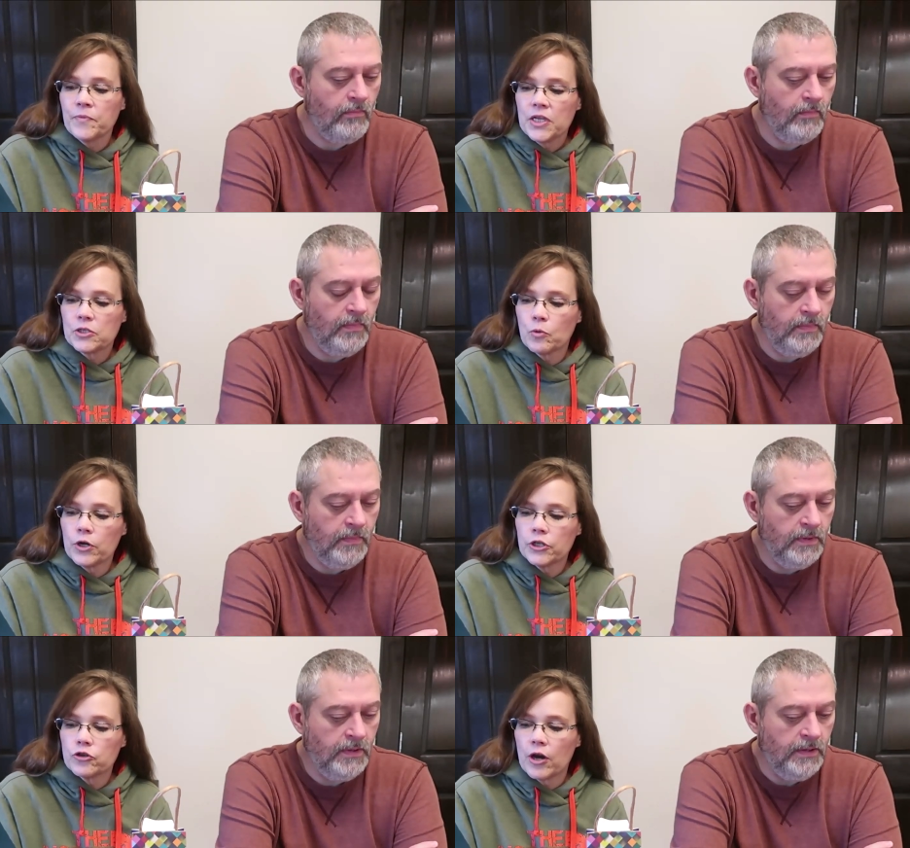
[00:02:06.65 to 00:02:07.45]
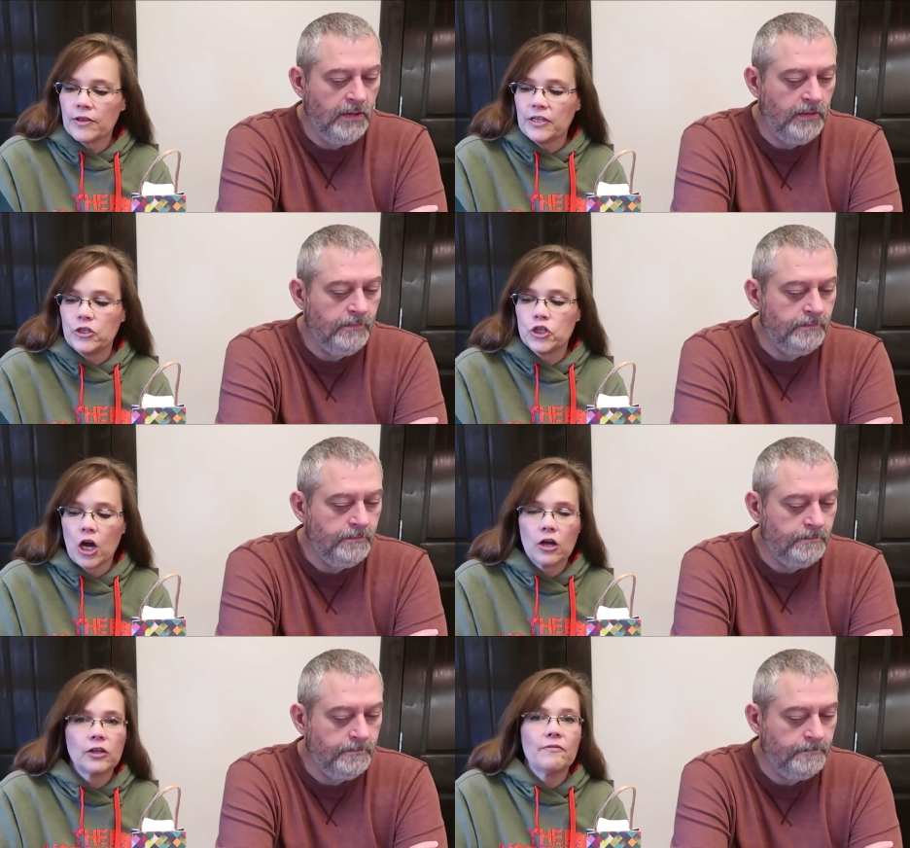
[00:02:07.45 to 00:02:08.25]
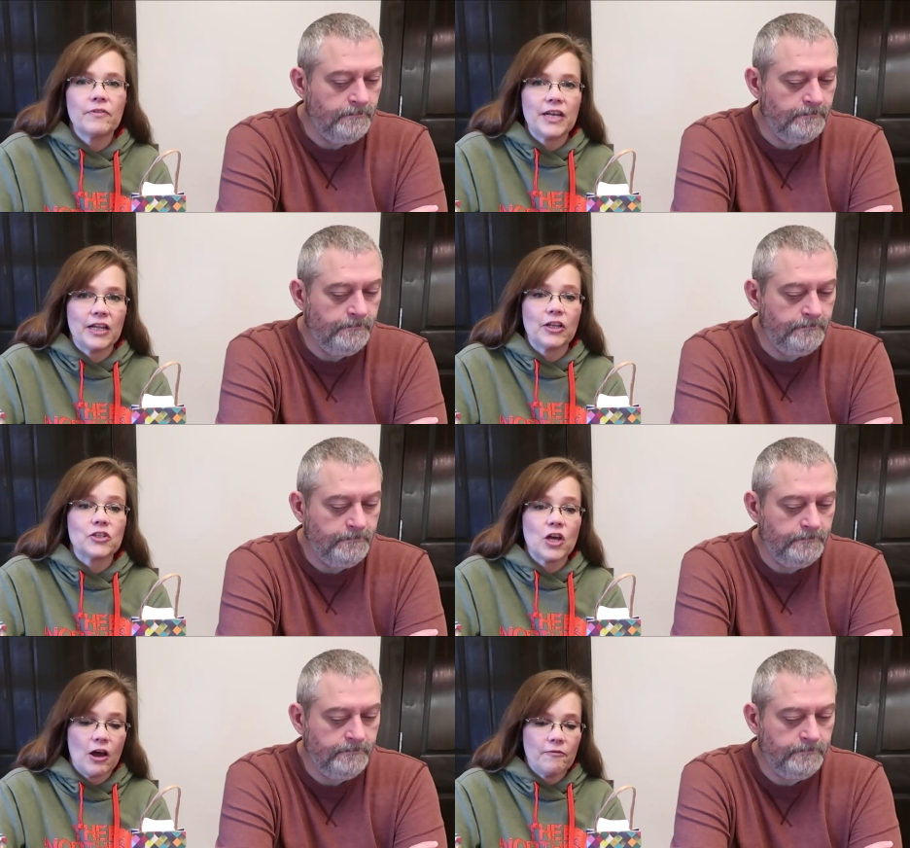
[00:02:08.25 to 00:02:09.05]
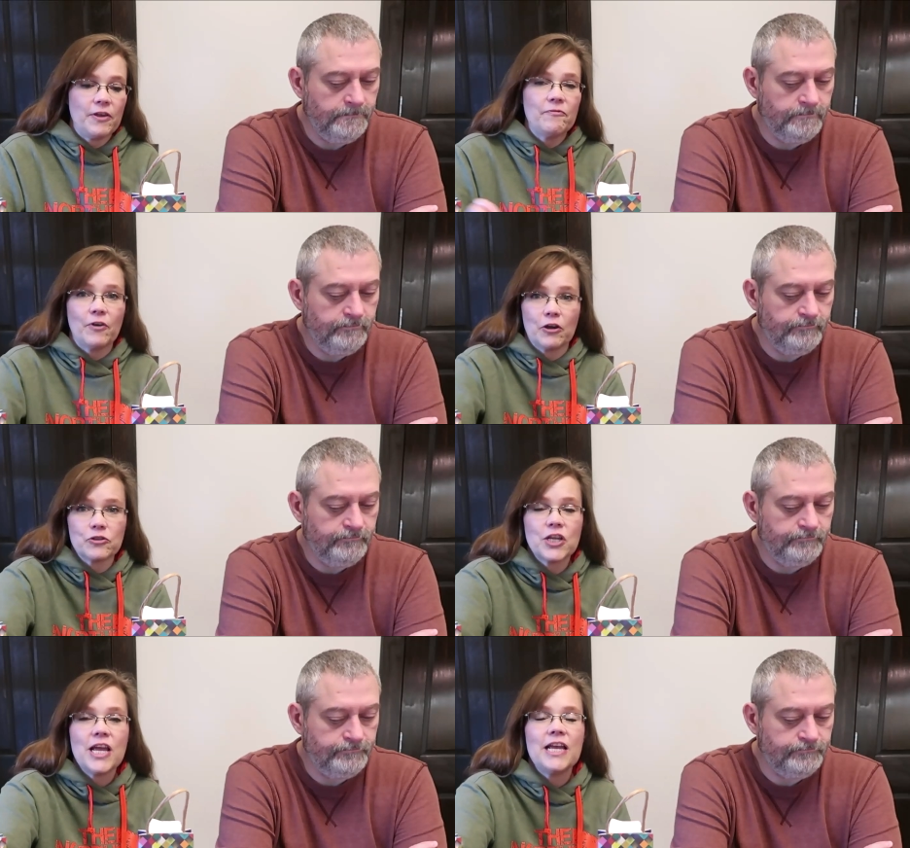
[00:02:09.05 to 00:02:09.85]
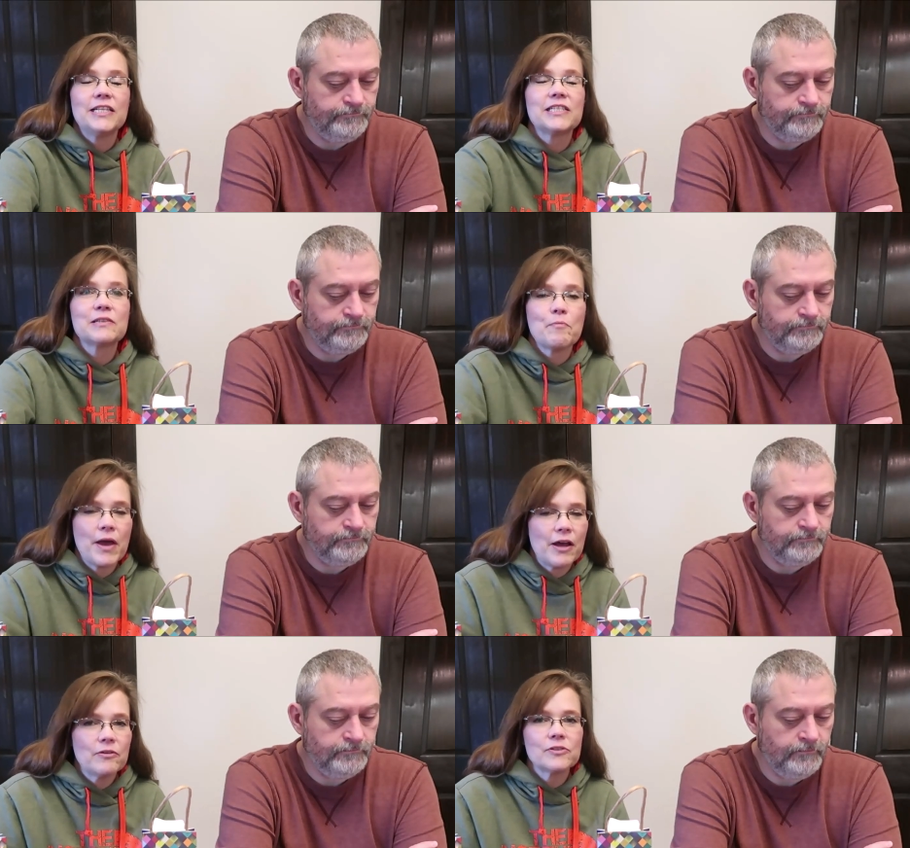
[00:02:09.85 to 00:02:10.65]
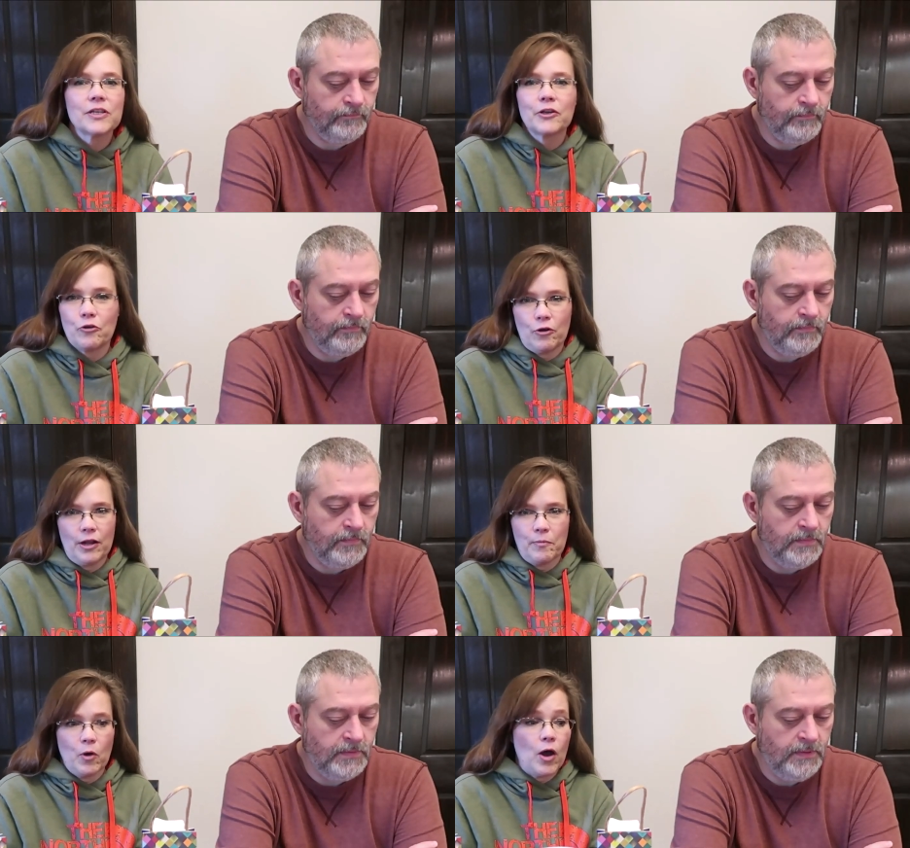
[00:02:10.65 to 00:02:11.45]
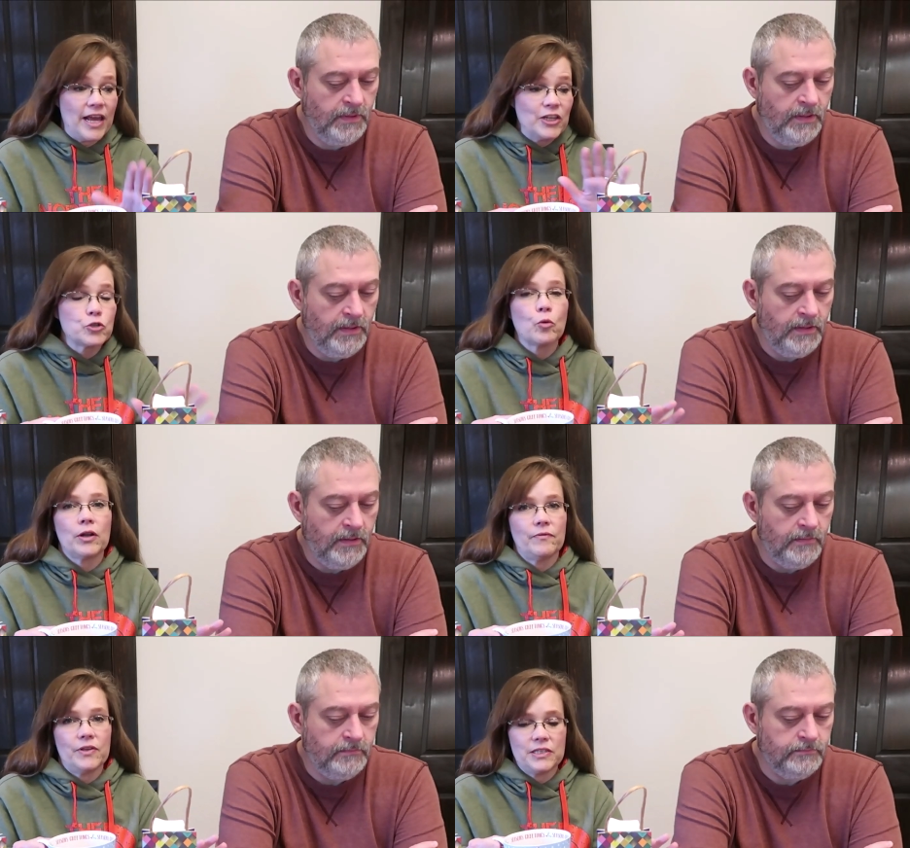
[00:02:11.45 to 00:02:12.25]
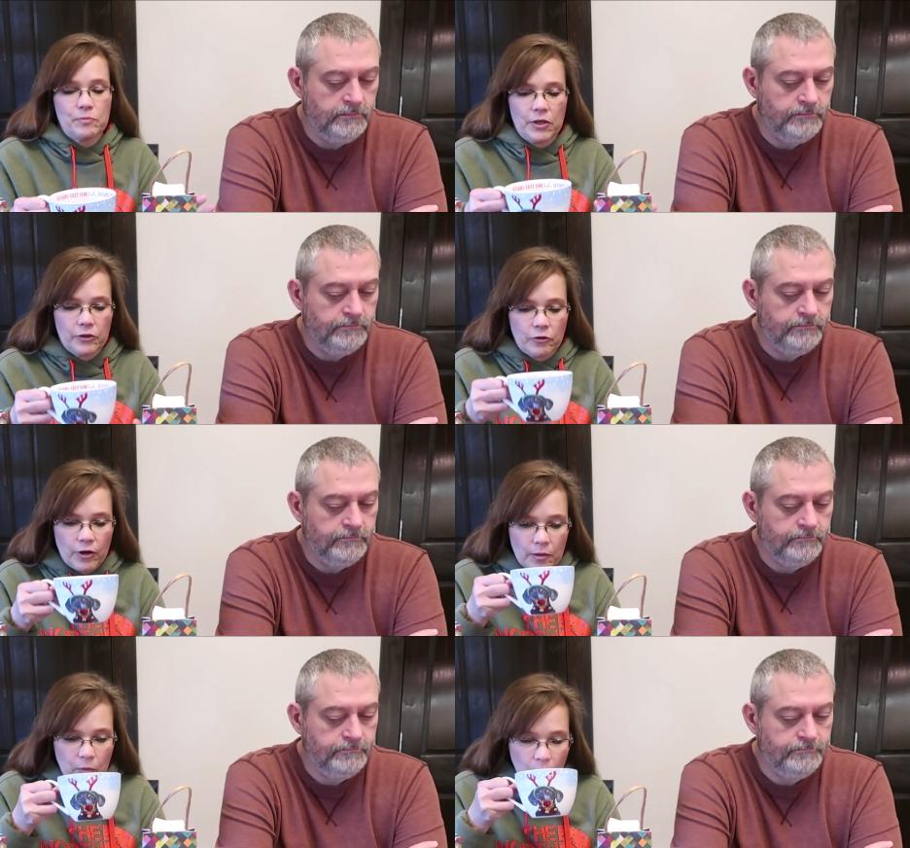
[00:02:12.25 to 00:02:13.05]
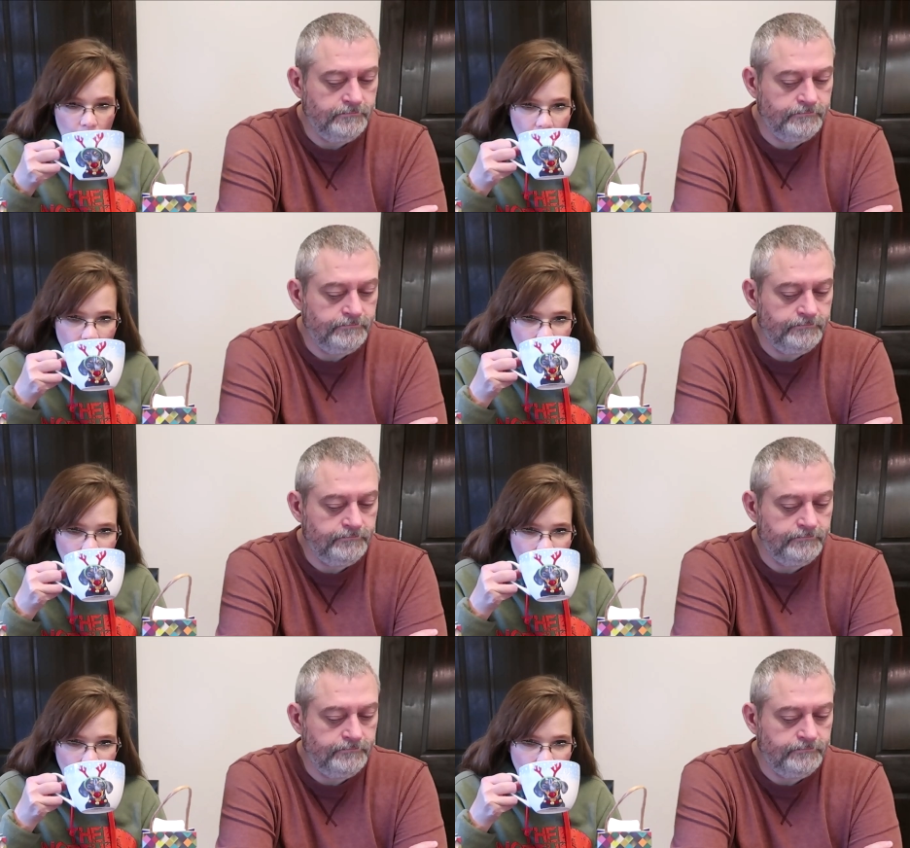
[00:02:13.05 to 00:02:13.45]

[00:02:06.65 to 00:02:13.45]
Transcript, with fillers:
Speaker 1: So we're gonna try the chocolate vanilla toffee first. It smells incredible. Each one of these smell incredible.